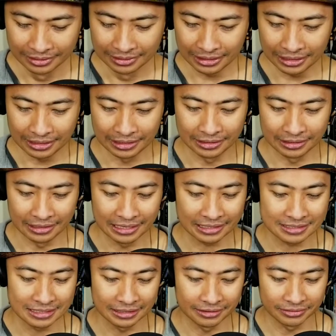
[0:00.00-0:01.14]
Uh, the next
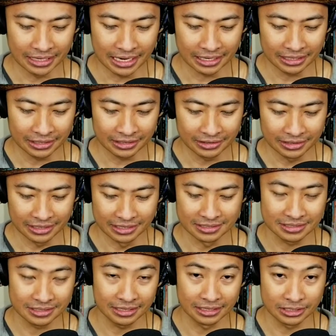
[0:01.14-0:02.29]
thing I've got here
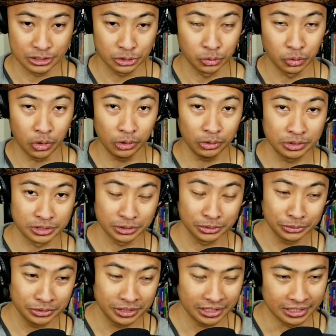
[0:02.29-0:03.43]
is a swole
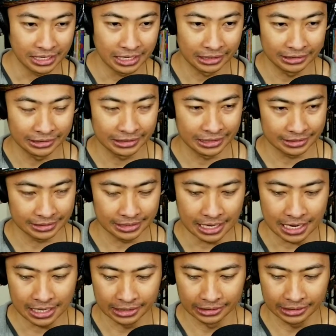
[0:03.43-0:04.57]
dude yelling at
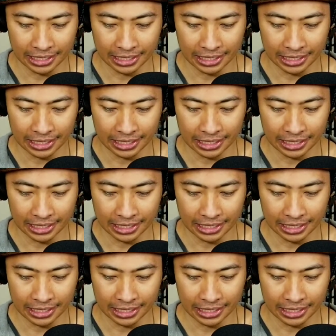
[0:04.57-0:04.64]
guy.